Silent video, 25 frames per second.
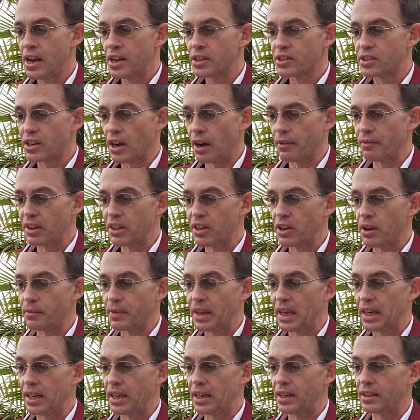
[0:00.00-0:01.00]
Some of them
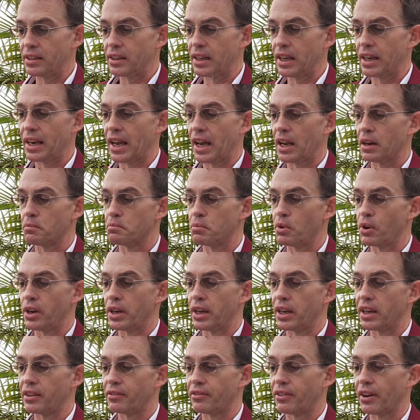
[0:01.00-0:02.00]
had eaten in El
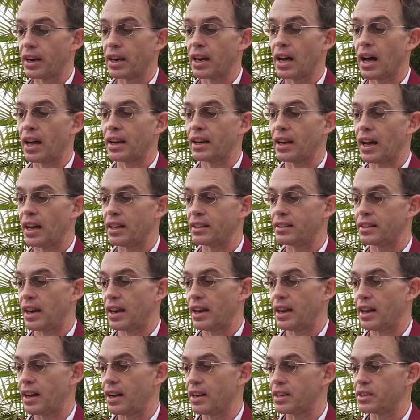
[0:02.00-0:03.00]
Bulli, Ferran
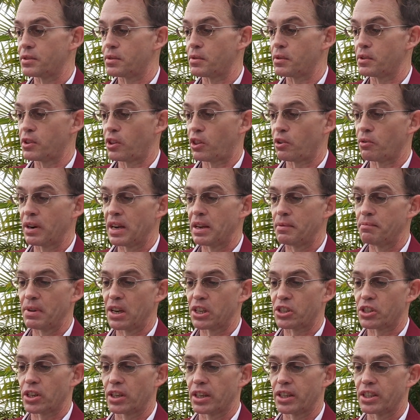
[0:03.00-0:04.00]
Adria's 3
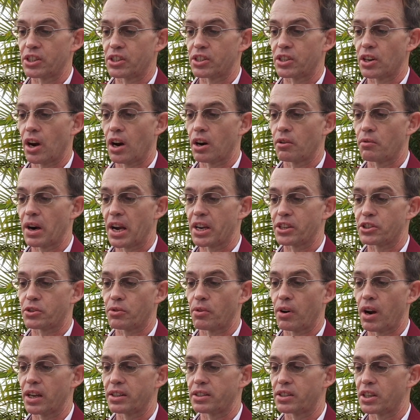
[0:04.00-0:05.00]
Michelin-star
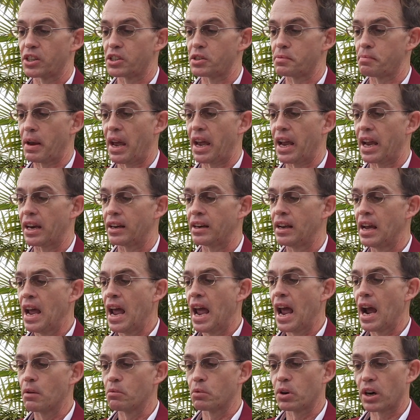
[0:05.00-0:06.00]
restaurant in Spain,
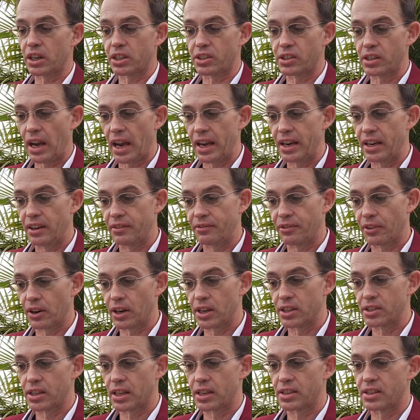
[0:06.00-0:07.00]
and were excited for
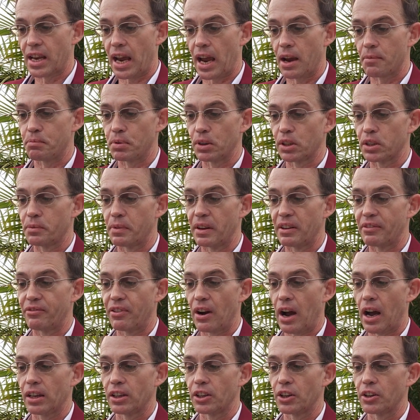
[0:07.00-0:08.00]
his example to be
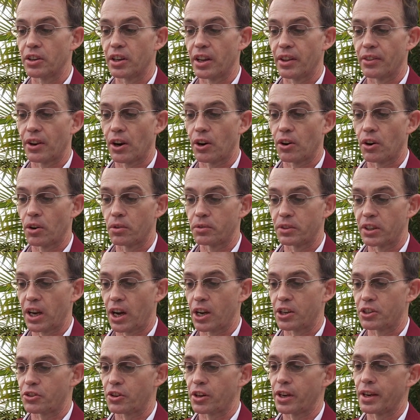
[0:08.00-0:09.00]
followed in their own
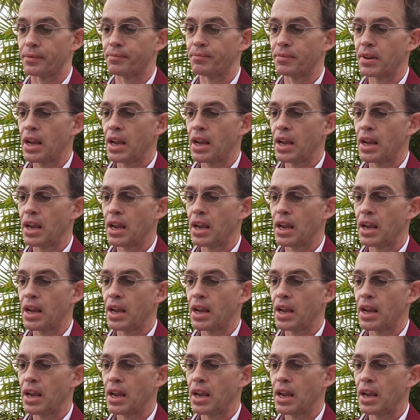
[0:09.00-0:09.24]
country.